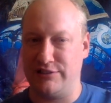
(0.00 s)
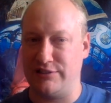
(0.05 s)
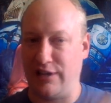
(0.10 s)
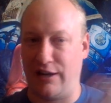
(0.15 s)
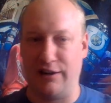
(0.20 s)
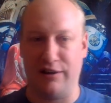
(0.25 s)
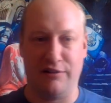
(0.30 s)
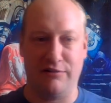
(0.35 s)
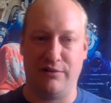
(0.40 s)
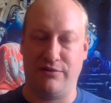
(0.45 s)

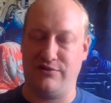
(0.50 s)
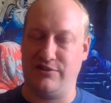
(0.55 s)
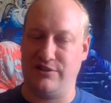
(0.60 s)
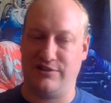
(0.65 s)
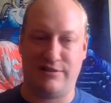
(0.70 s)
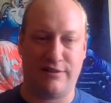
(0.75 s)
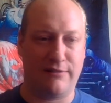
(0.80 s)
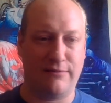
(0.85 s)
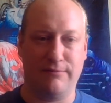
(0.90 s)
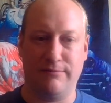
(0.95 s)
starting with
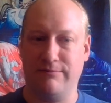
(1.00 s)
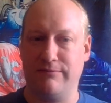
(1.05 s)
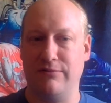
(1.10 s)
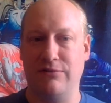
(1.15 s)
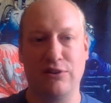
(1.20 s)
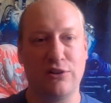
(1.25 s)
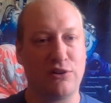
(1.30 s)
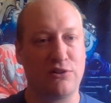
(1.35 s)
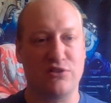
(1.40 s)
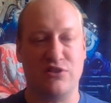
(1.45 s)
just a
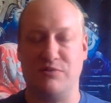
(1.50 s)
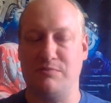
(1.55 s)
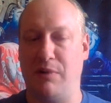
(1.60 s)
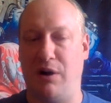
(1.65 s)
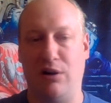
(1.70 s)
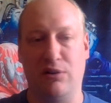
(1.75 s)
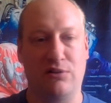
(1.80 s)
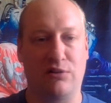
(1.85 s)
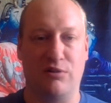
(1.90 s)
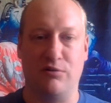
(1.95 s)
little
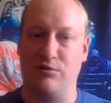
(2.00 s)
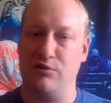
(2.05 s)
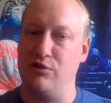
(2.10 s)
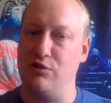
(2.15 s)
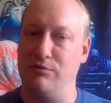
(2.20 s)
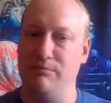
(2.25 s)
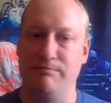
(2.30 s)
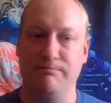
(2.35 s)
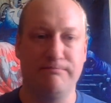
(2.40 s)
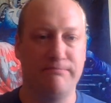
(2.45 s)
smaller
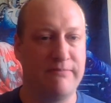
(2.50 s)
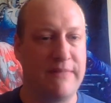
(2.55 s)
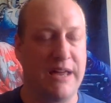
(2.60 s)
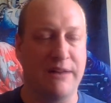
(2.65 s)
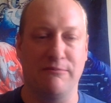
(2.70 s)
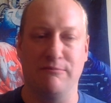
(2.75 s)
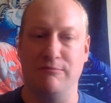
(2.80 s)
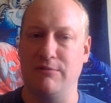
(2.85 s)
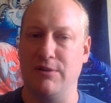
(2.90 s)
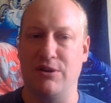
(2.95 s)
room
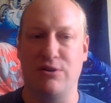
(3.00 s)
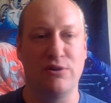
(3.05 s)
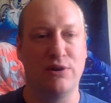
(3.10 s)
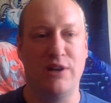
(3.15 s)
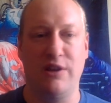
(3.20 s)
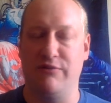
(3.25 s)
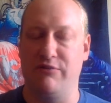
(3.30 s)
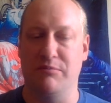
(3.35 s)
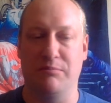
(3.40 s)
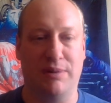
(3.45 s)
that we
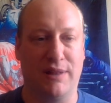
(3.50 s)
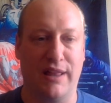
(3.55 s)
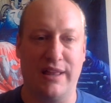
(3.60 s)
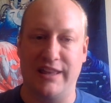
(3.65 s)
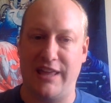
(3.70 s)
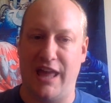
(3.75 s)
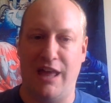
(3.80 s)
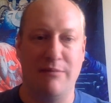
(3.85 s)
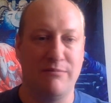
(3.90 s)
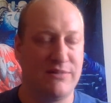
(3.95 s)
couldn't even play
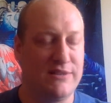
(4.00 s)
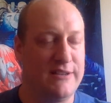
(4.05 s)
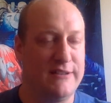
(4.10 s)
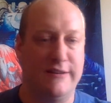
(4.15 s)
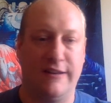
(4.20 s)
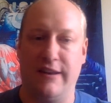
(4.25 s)
games in,